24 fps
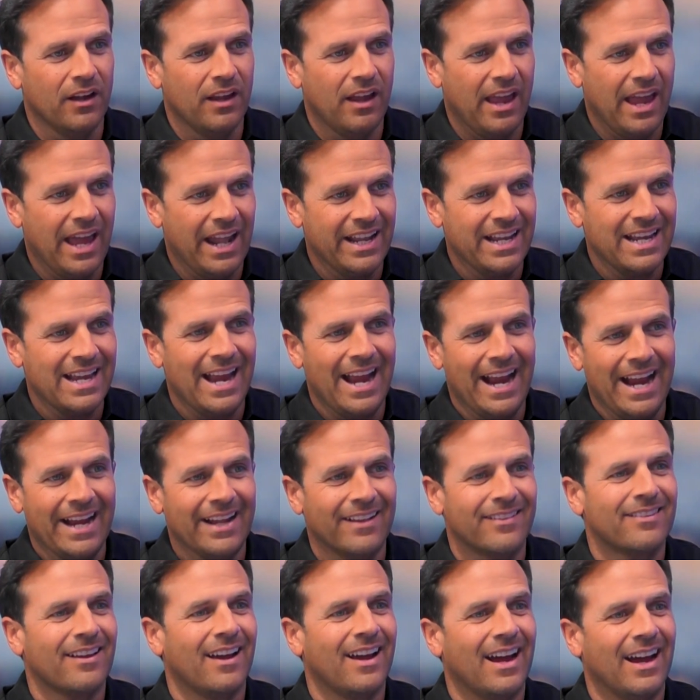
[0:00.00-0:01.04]
Any
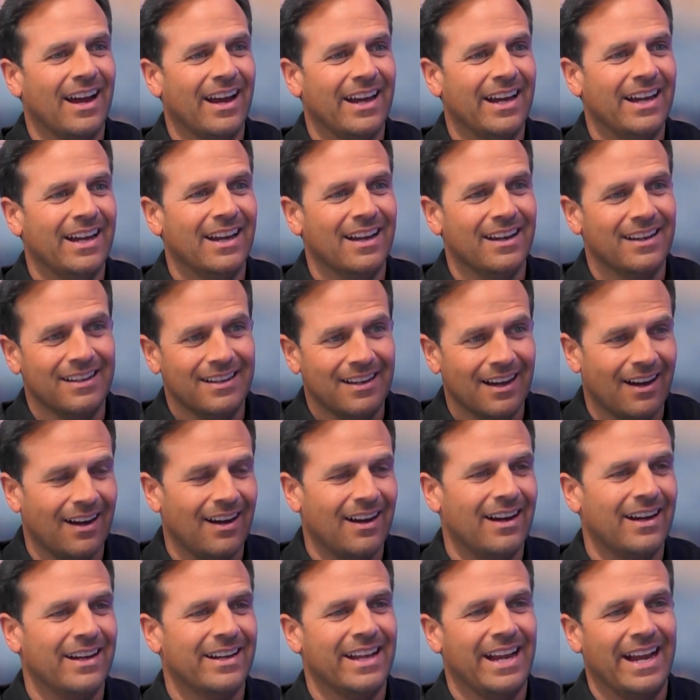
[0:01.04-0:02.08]
anti-God,